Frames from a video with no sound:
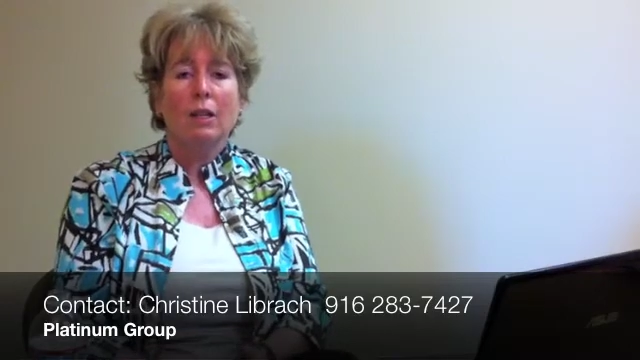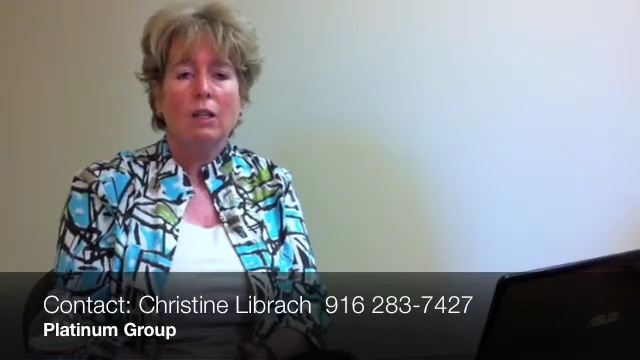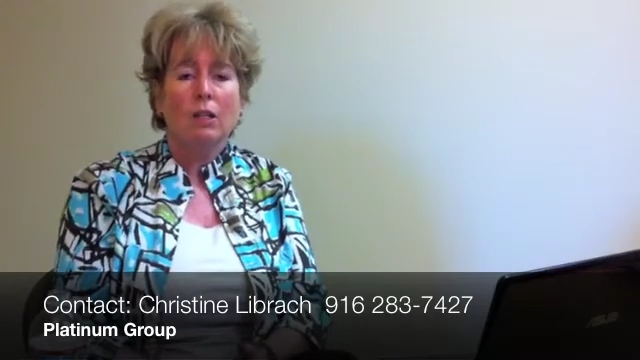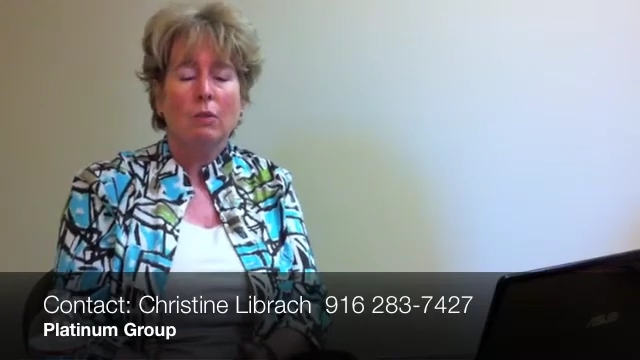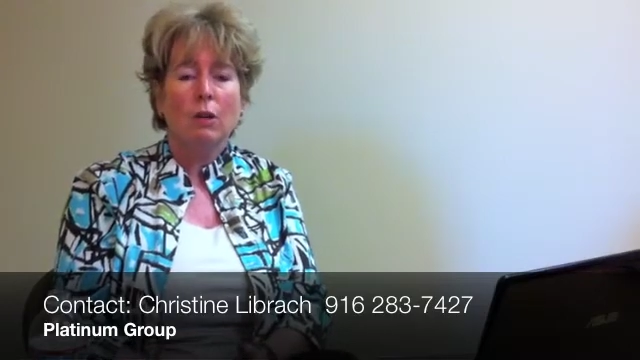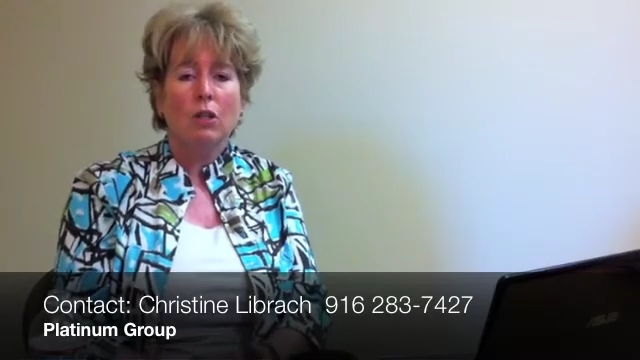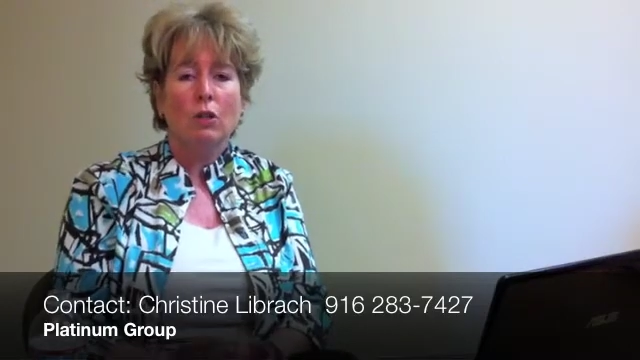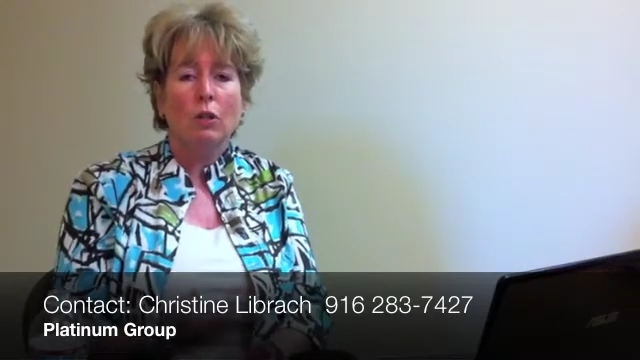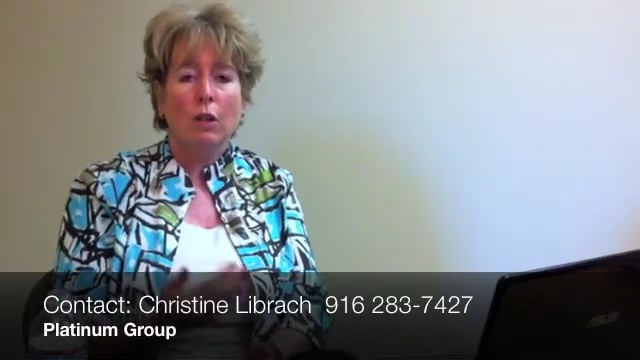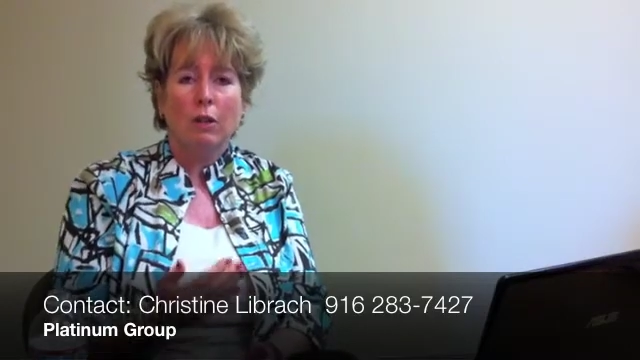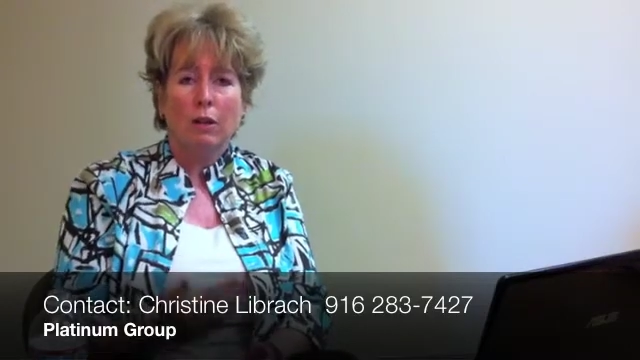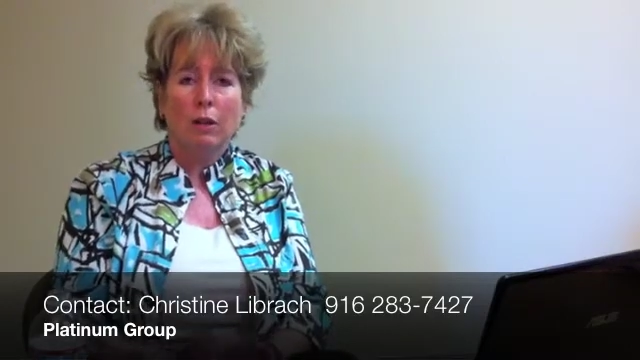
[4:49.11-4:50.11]
just to make sure
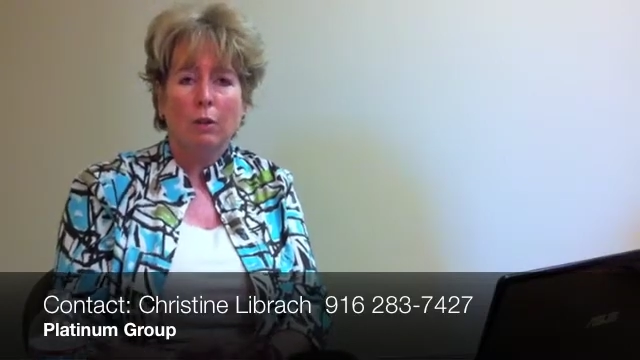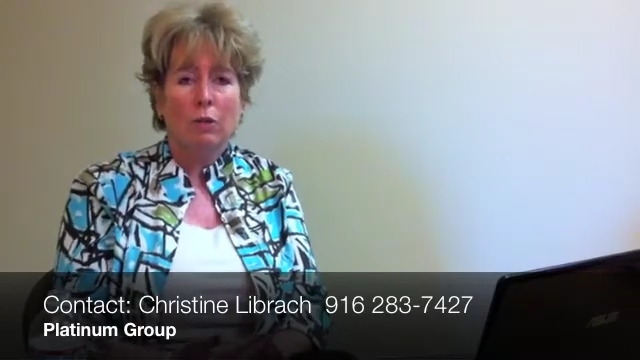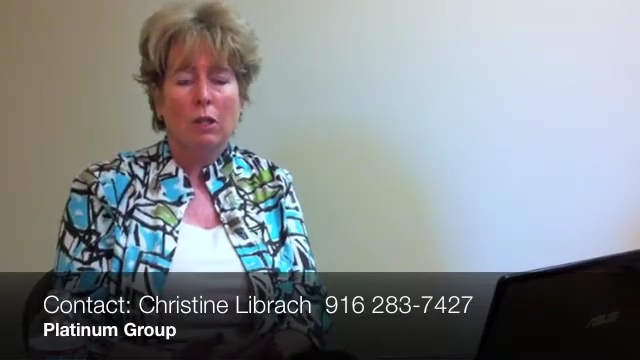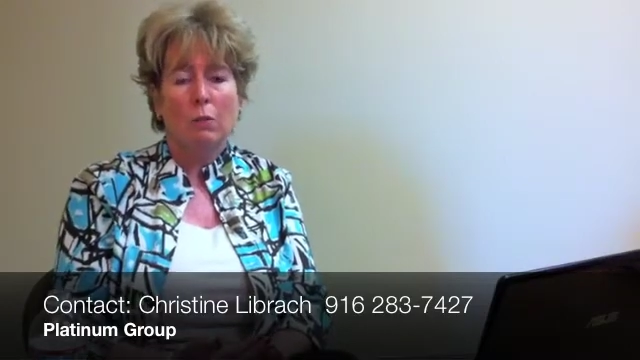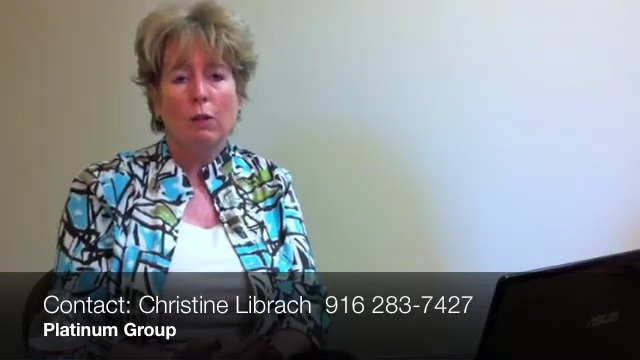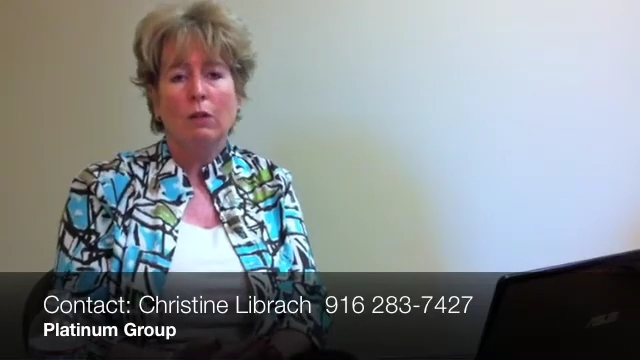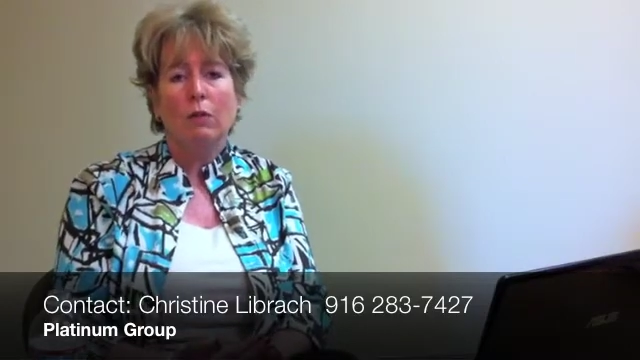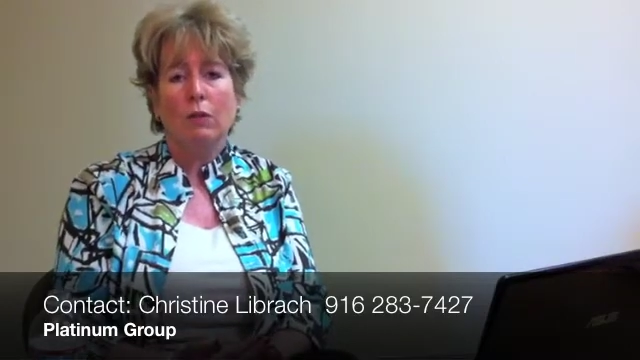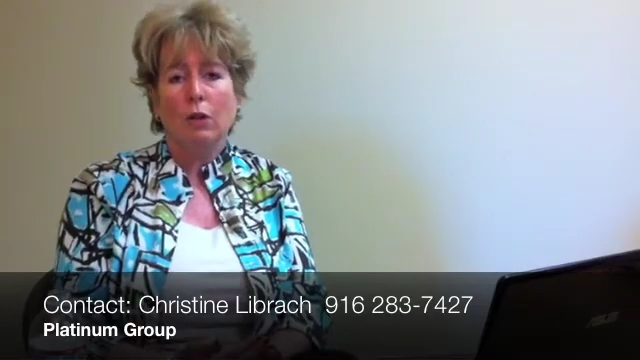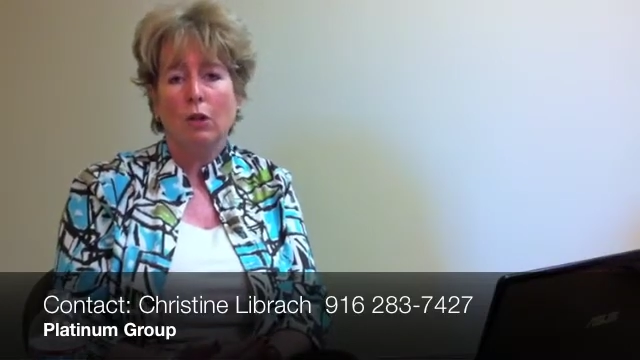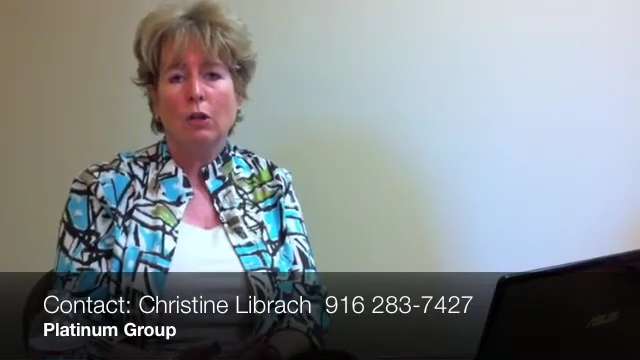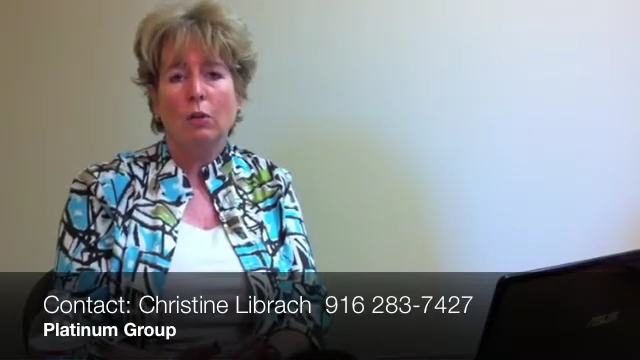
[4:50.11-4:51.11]
that they're up to speed for
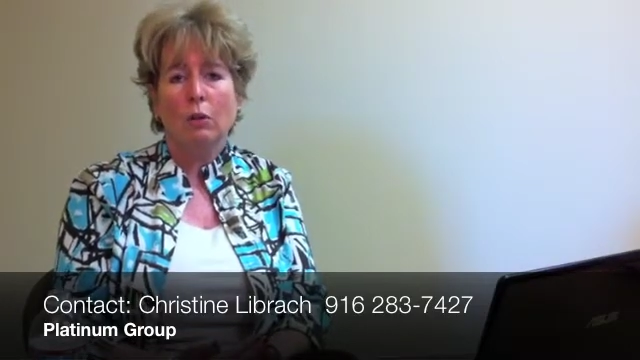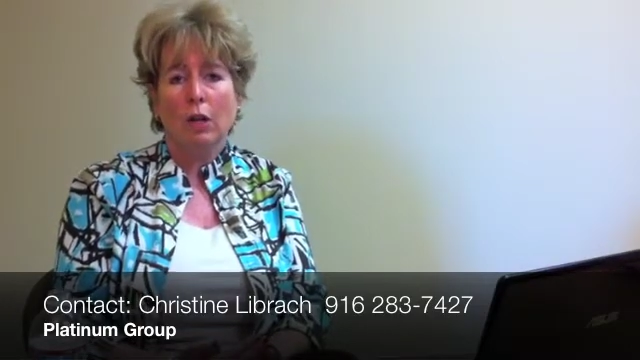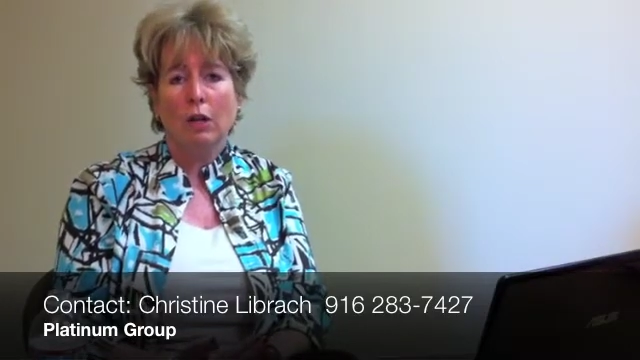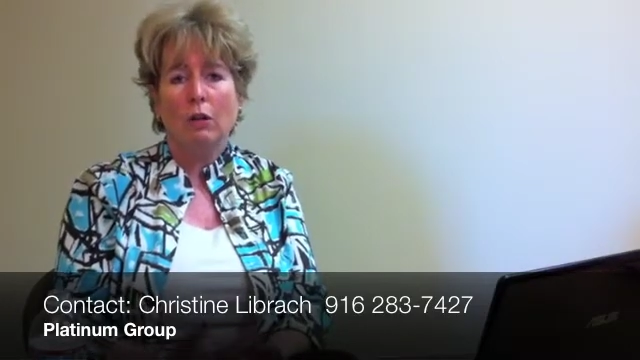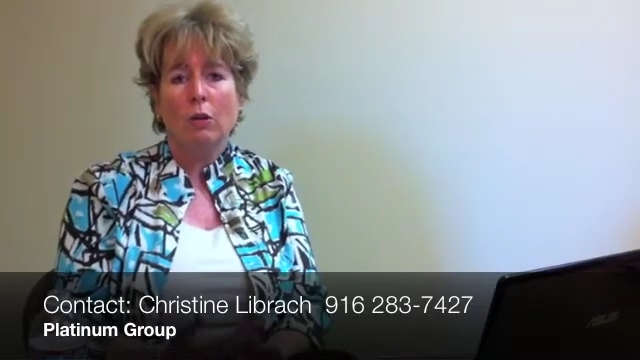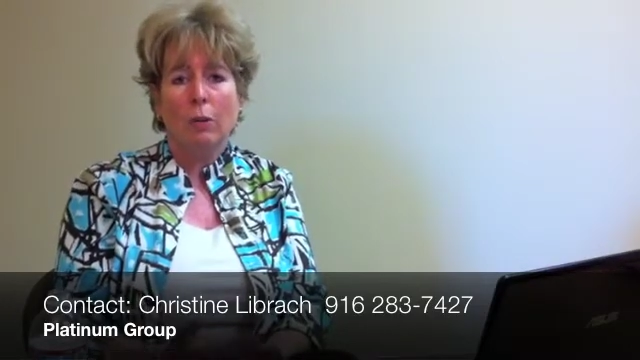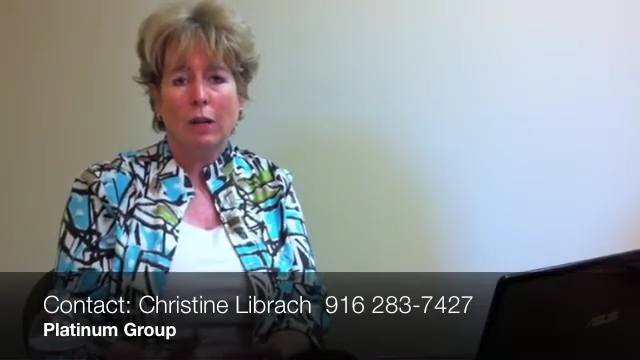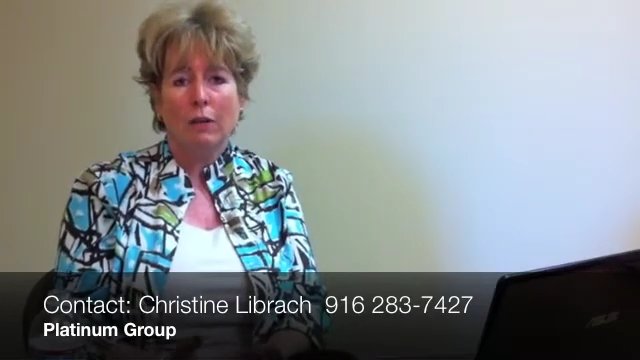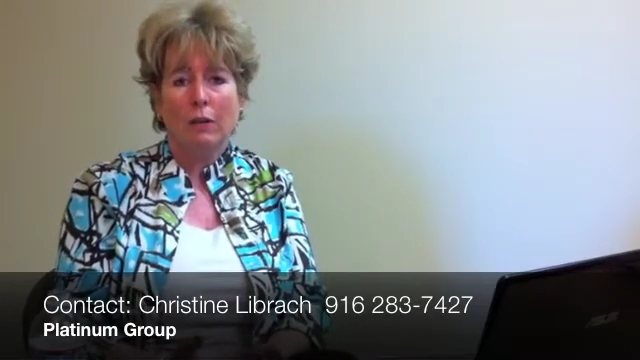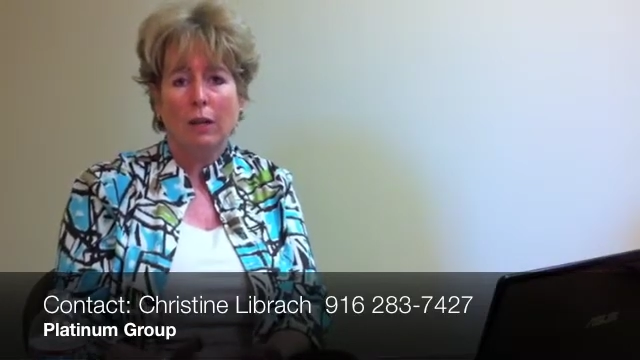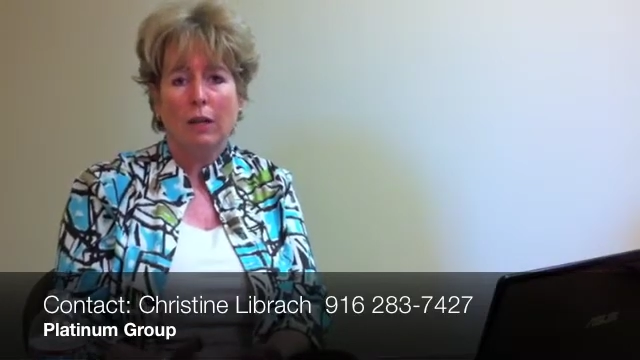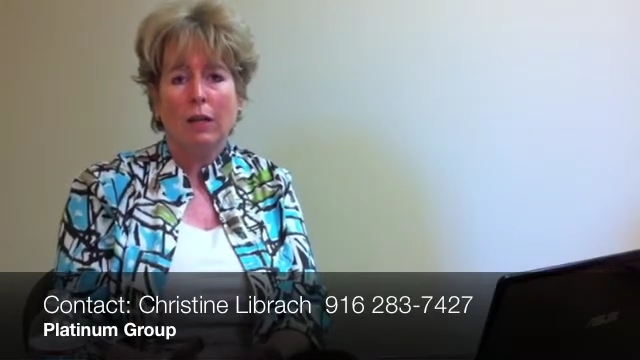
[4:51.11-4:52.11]
you and your
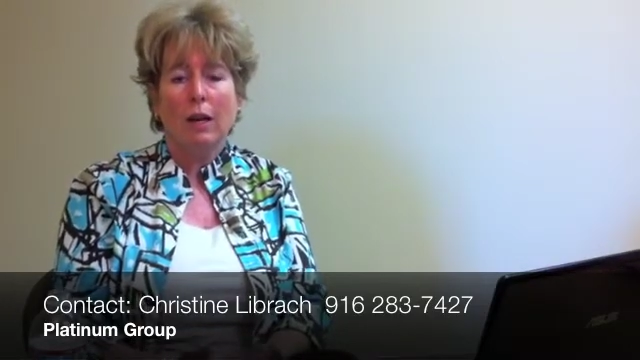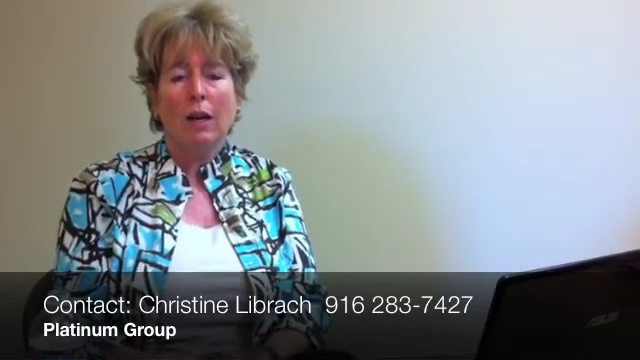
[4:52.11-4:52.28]
benefit,